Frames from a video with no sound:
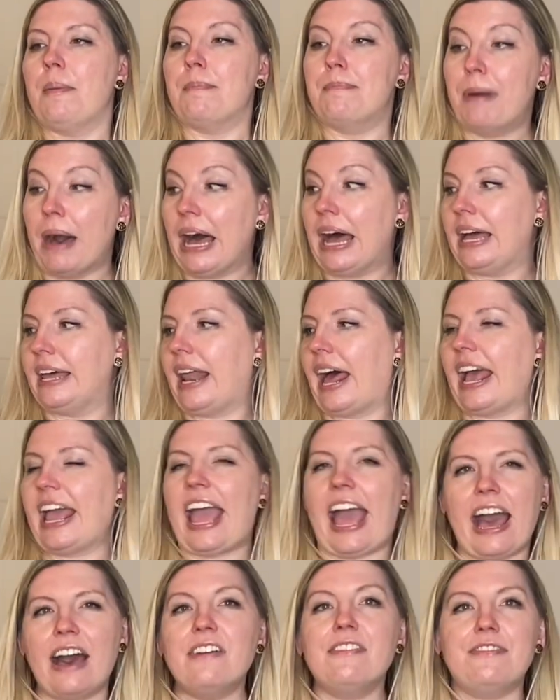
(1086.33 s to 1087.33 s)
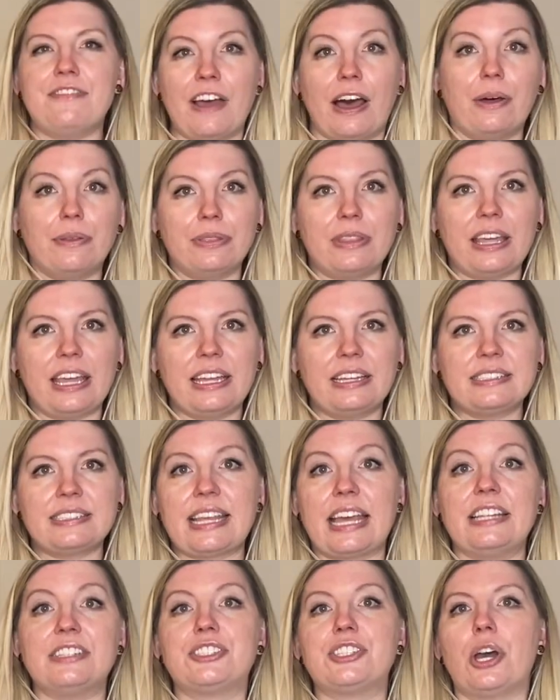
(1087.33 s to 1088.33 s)
But I have found things,
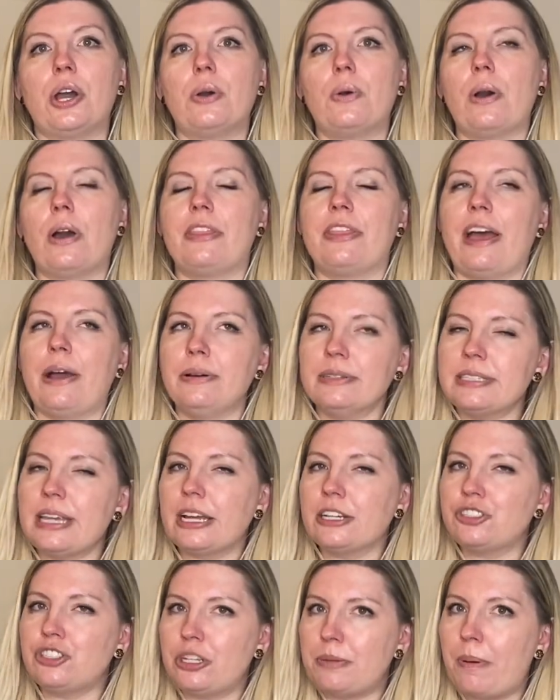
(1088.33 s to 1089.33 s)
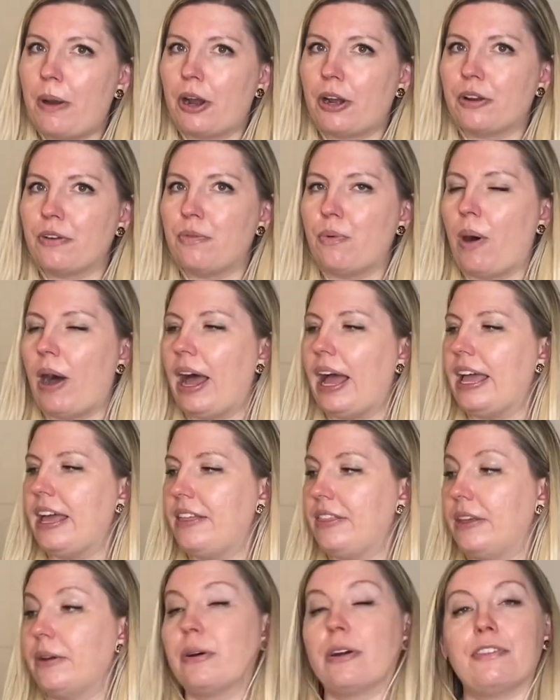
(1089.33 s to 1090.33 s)
and so that was actually part of why
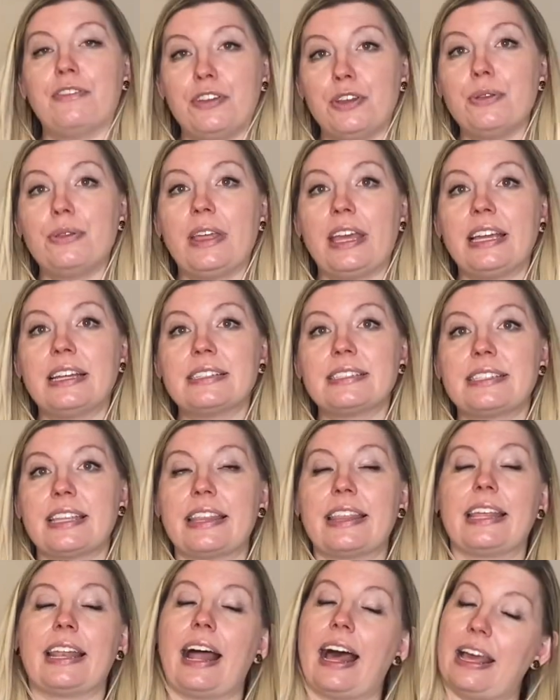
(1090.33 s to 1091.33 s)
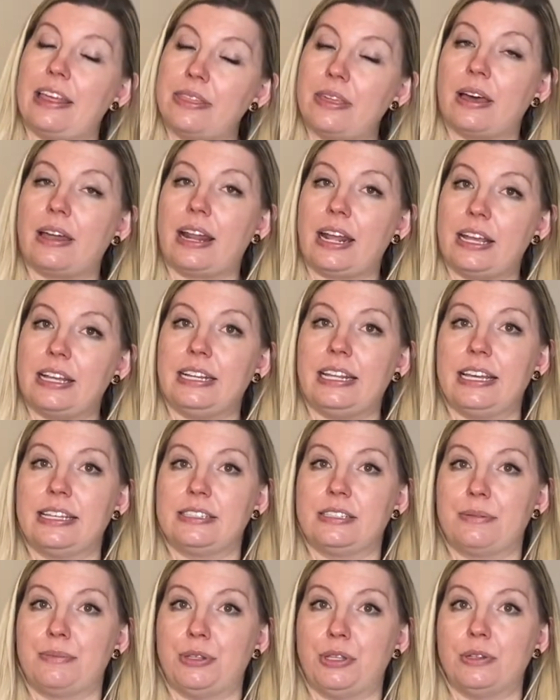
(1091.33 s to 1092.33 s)
there were a few things that I thought I could get
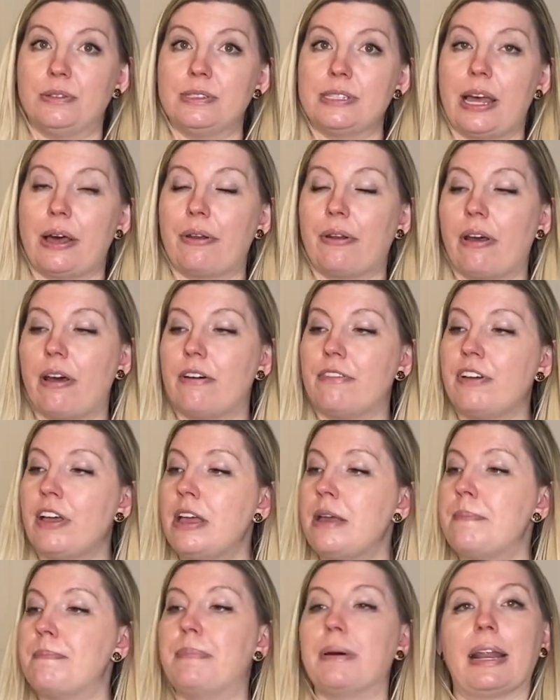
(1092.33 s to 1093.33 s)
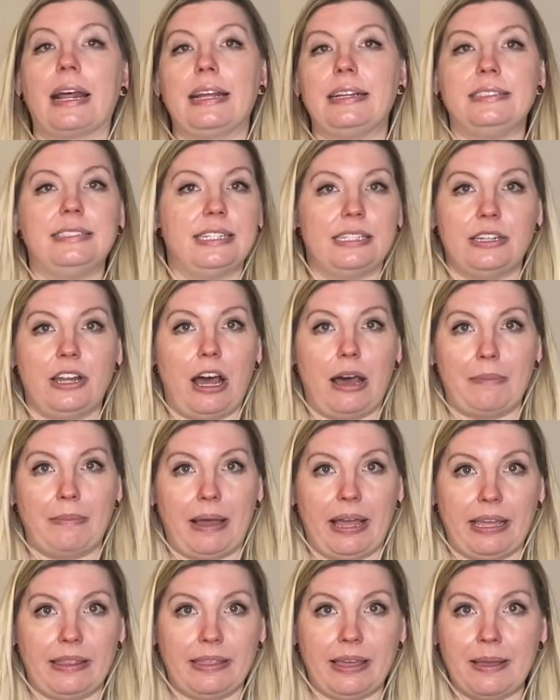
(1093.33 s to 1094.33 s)
some use out of, but I did not
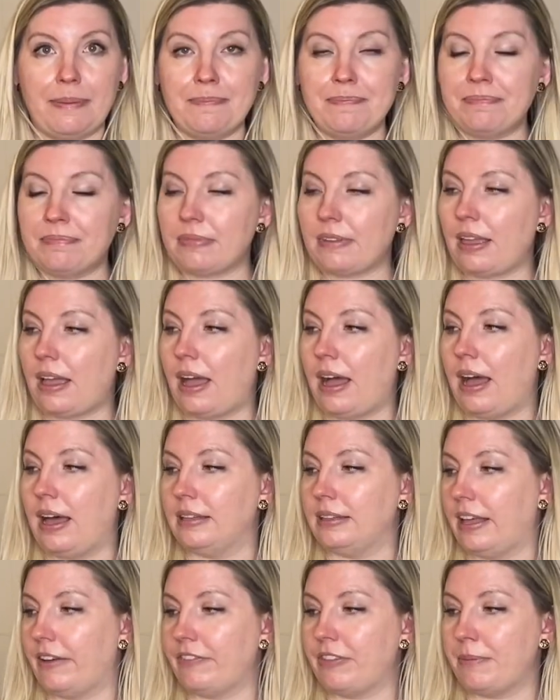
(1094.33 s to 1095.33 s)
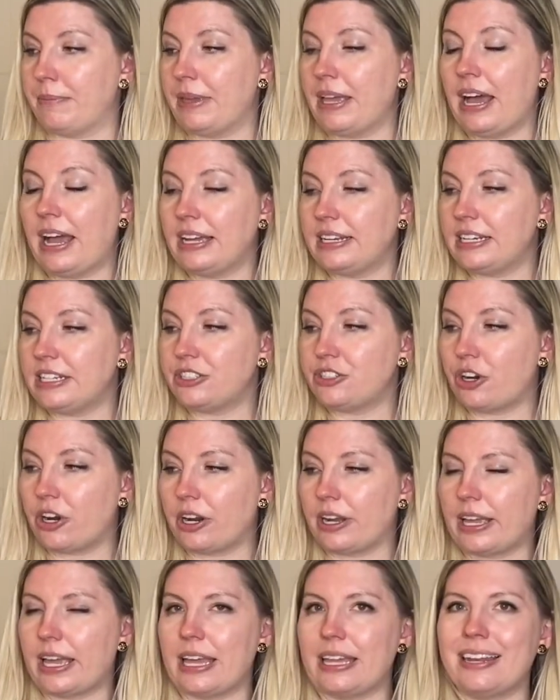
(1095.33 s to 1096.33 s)
buy them. I left them behind at
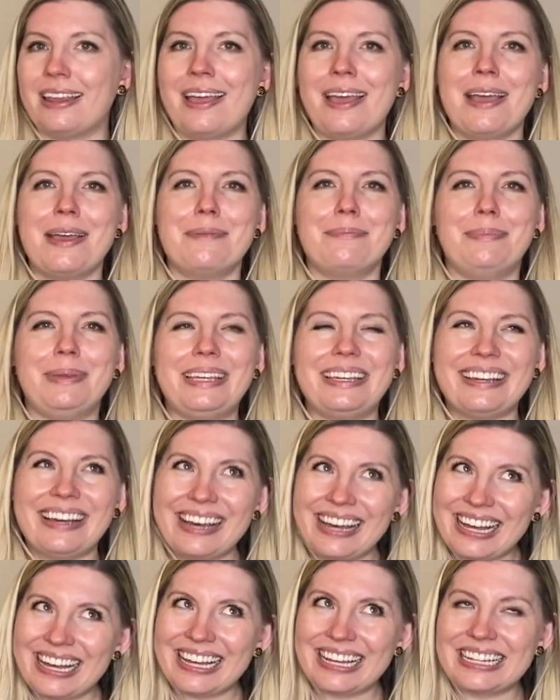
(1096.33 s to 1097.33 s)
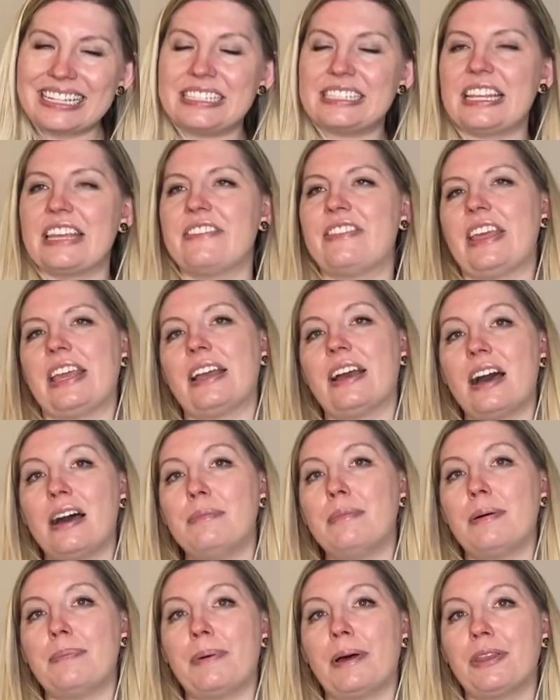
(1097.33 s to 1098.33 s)
Target because if they
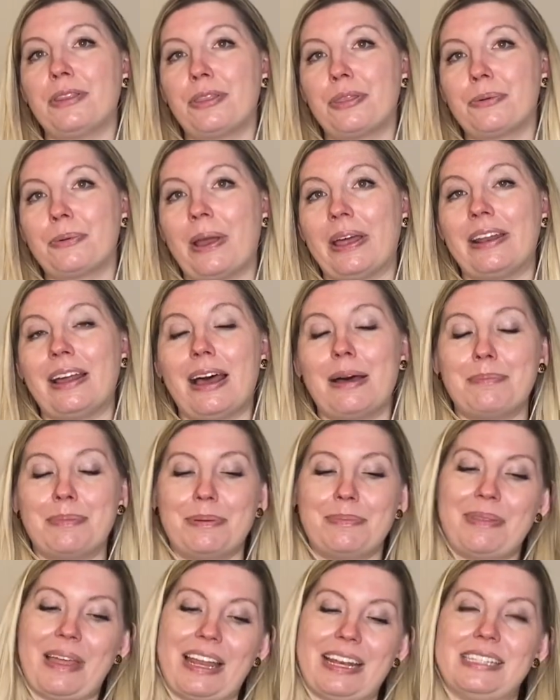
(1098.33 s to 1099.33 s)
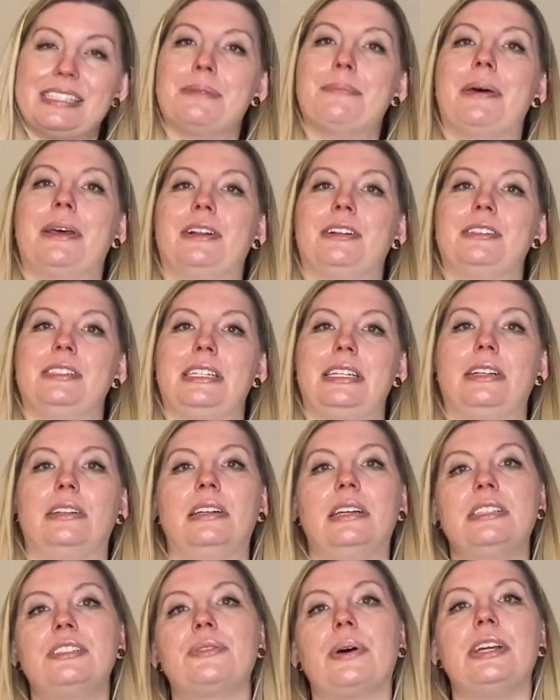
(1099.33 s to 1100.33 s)
come up on ThredUp, that is a better deal.
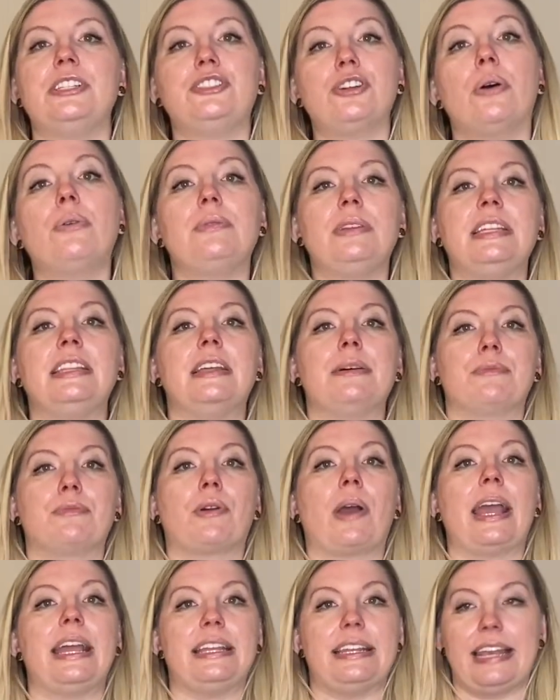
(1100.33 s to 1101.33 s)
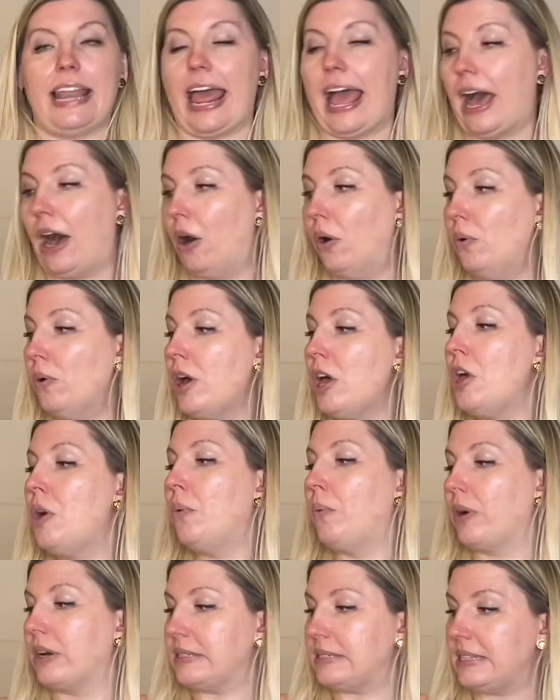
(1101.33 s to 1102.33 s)
And so I don't need them right now.
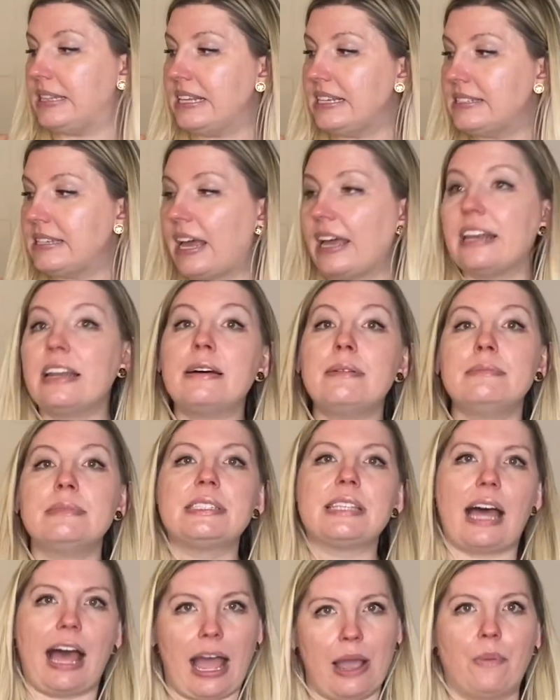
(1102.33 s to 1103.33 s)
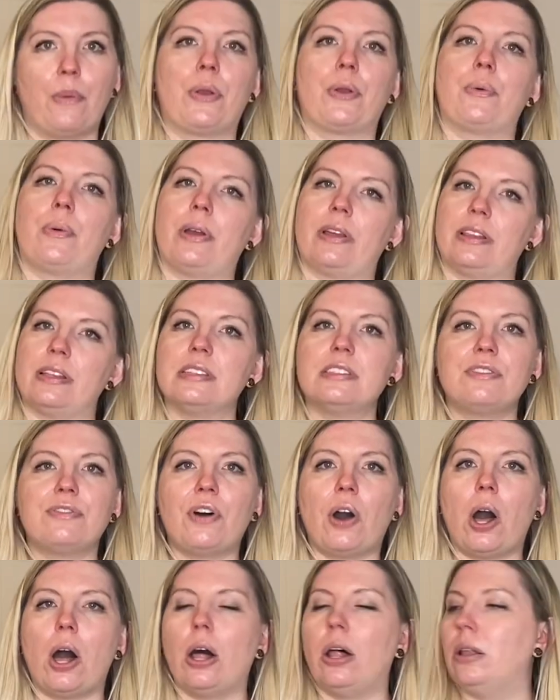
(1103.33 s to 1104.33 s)
Whereas these items, I want to wear this
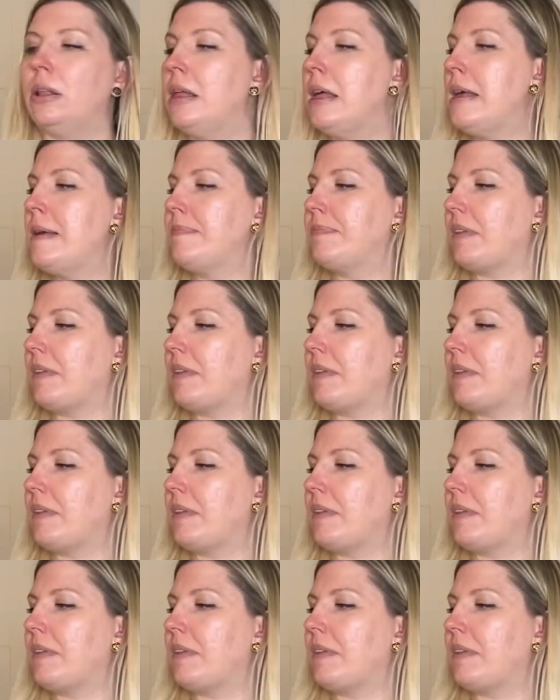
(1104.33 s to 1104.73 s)
fall.